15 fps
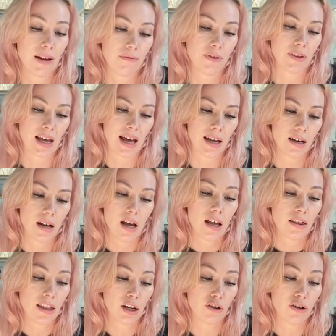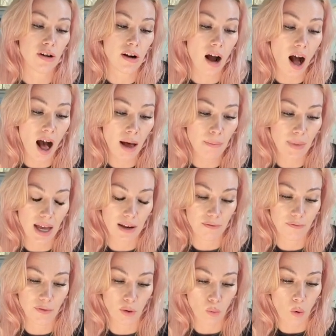for that. They're not meant
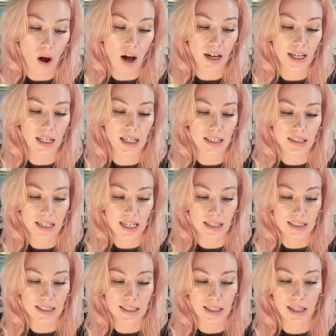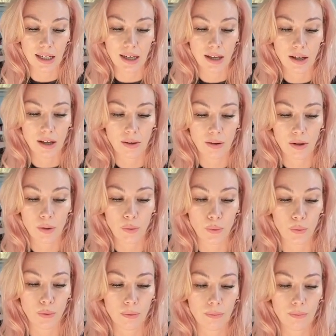for walking and dancing.
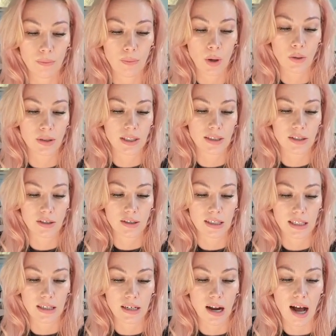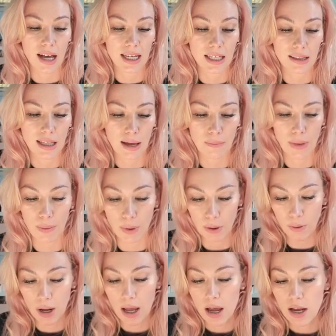Ooh, pole dancers did not get that memo.
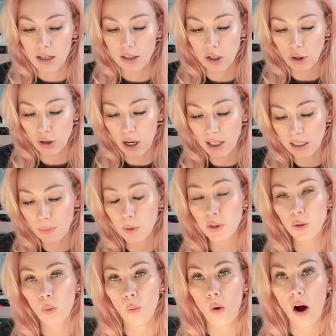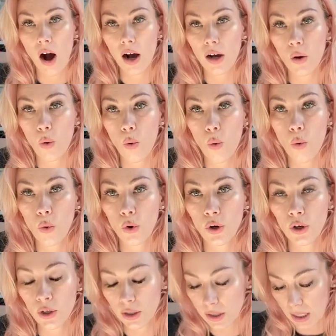So you're not supposed to walk
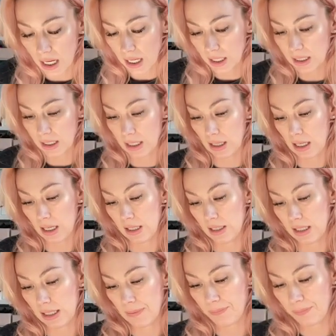or dance in these.